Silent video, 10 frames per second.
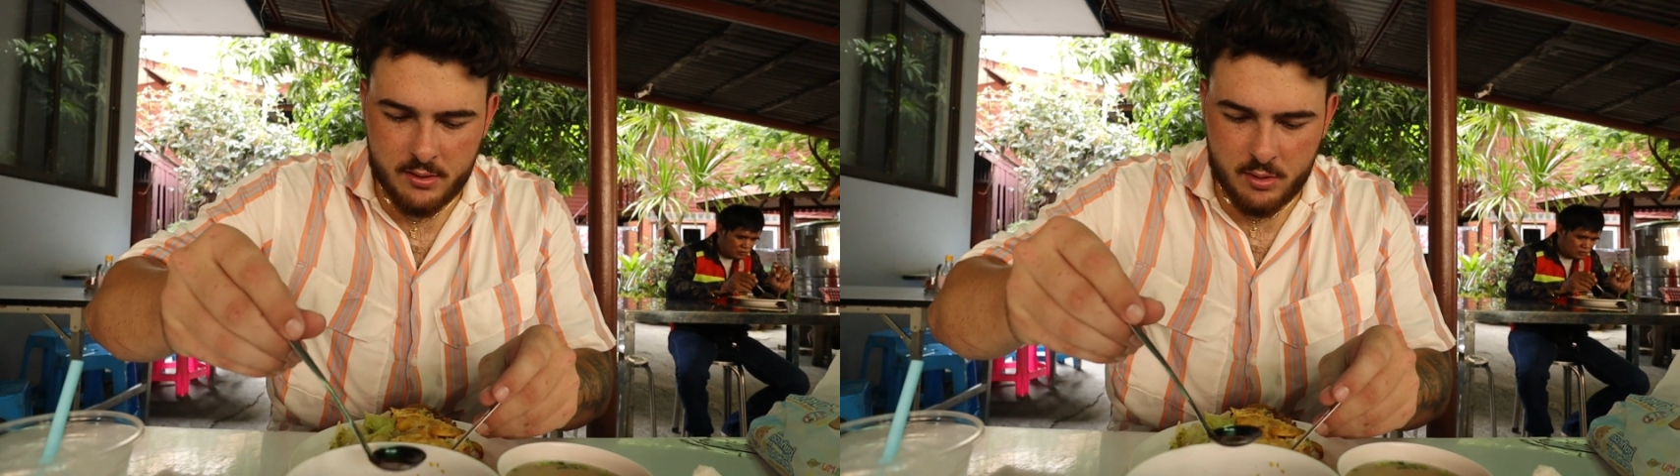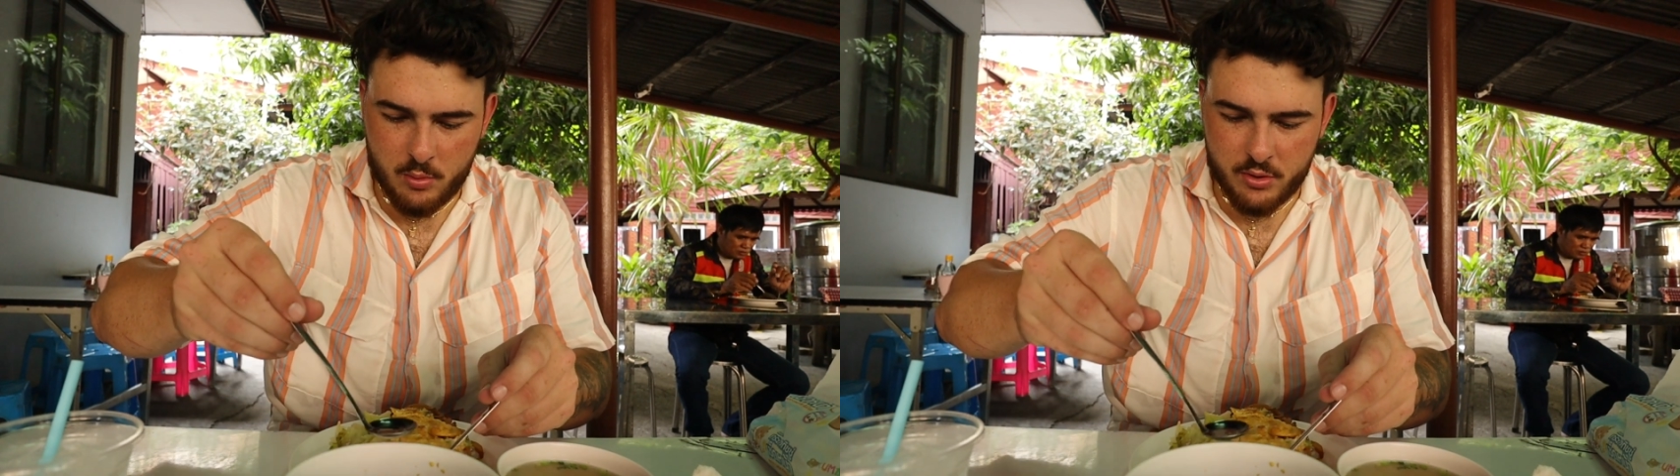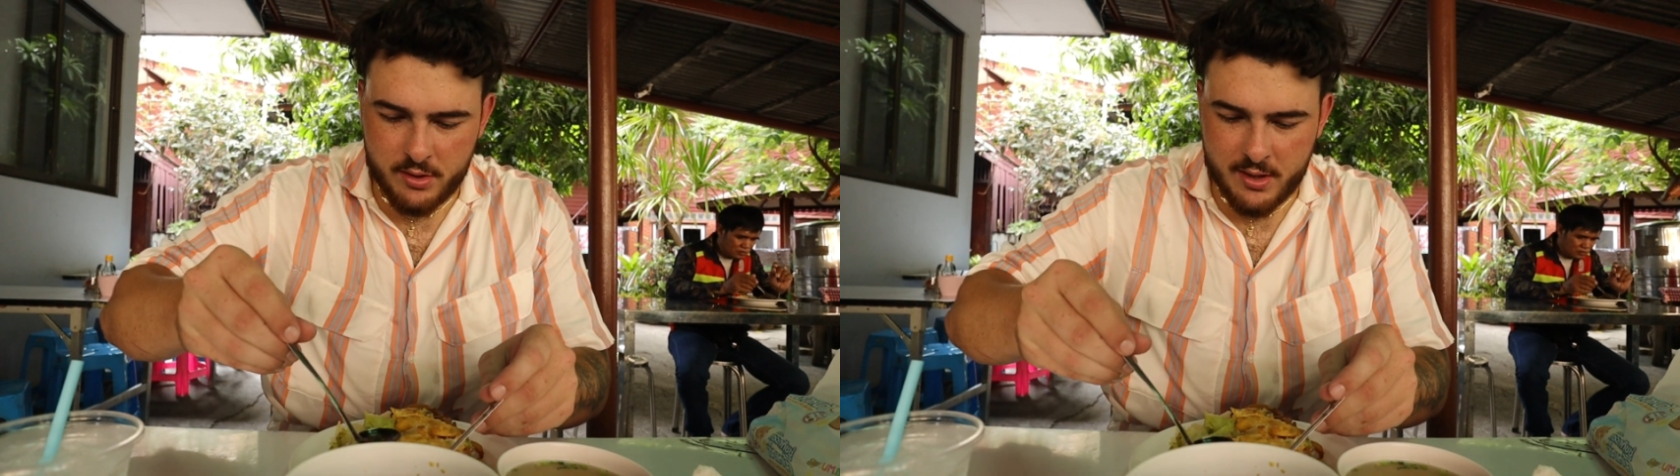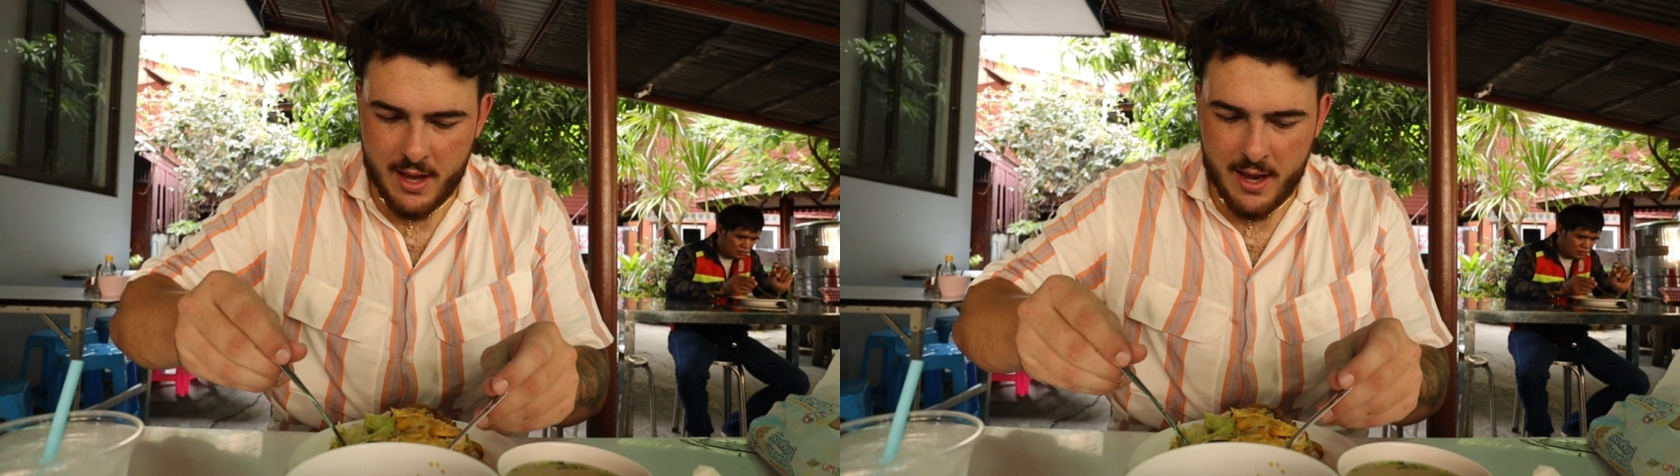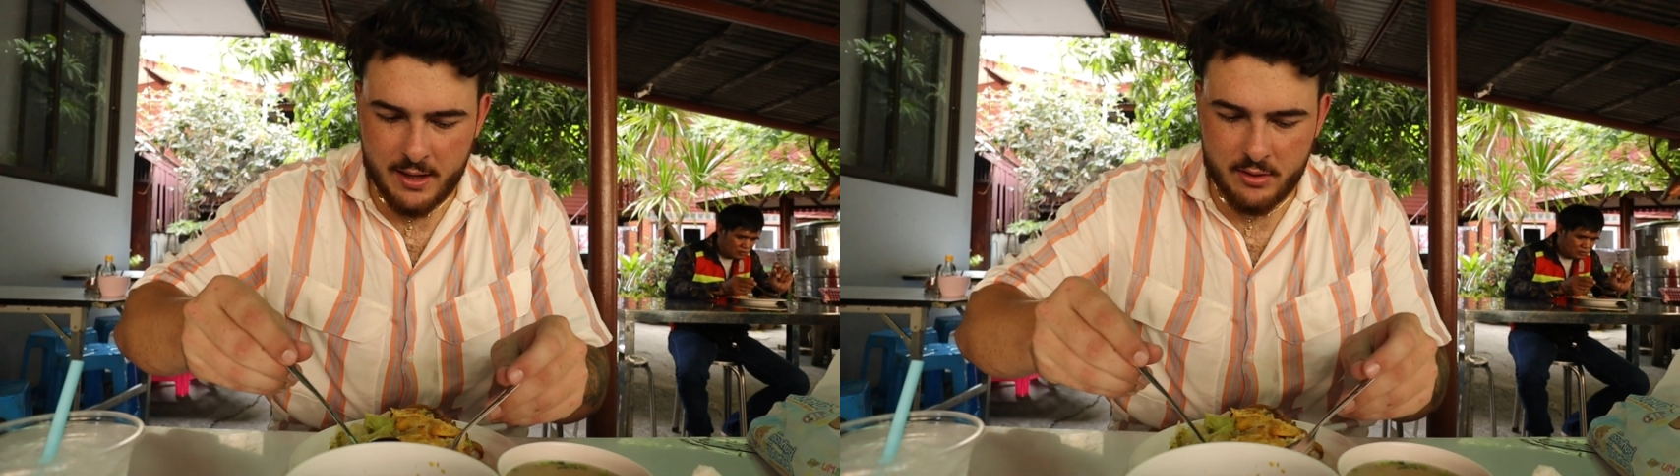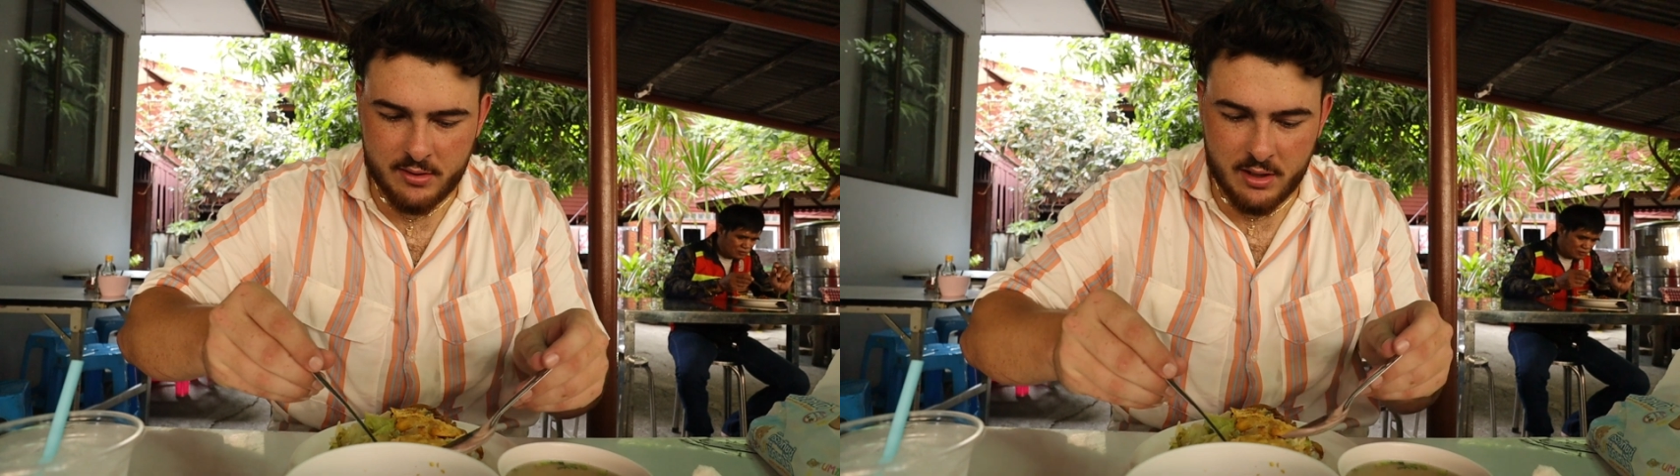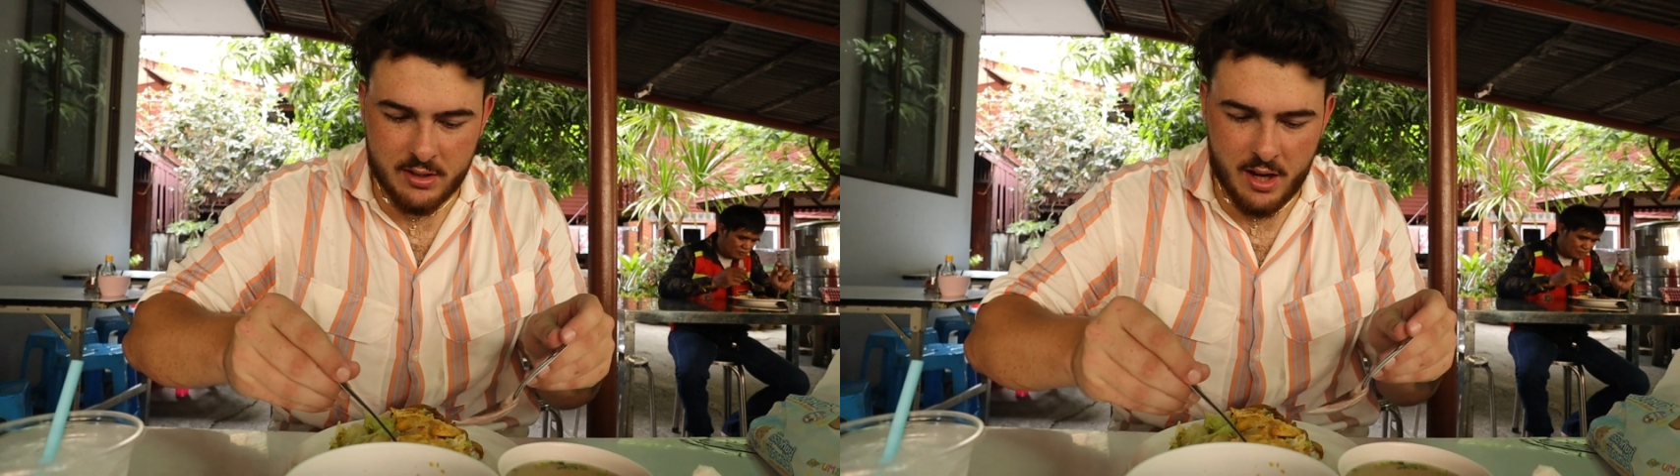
so we'll just add just a